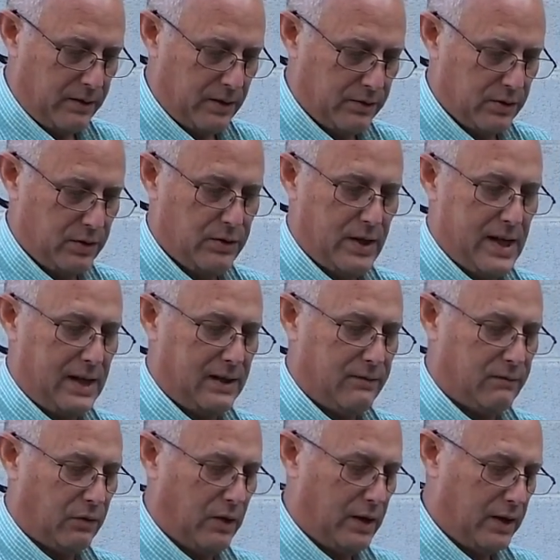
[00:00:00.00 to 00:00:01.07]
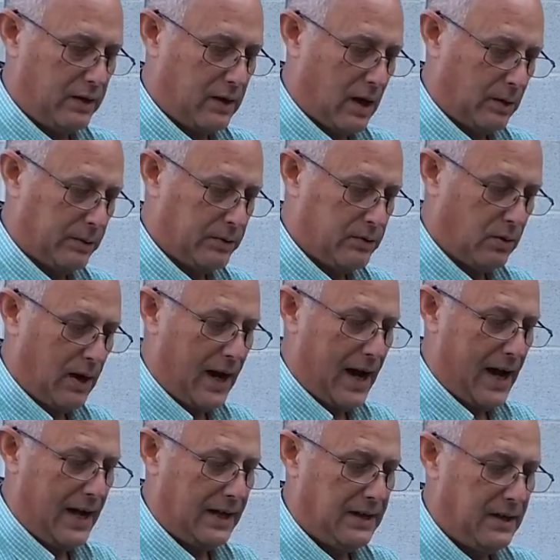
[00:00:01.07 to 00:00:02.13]
There's a thing in front called a
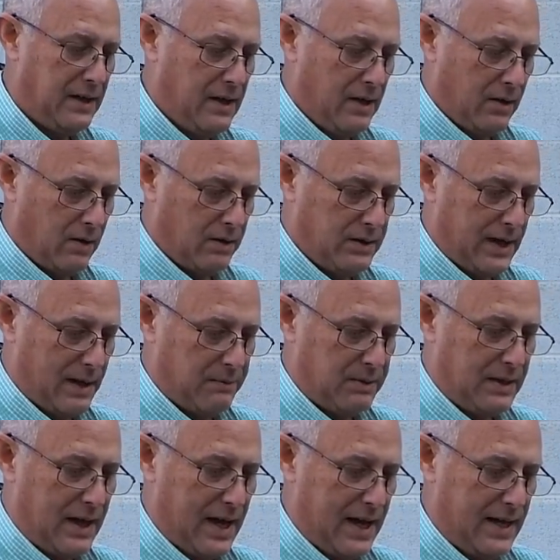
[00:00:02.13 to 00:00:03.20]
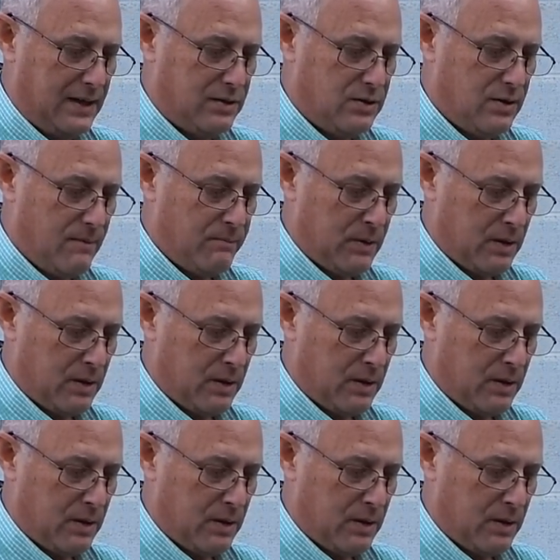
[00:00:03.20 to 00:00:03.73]
drag or depth gauge.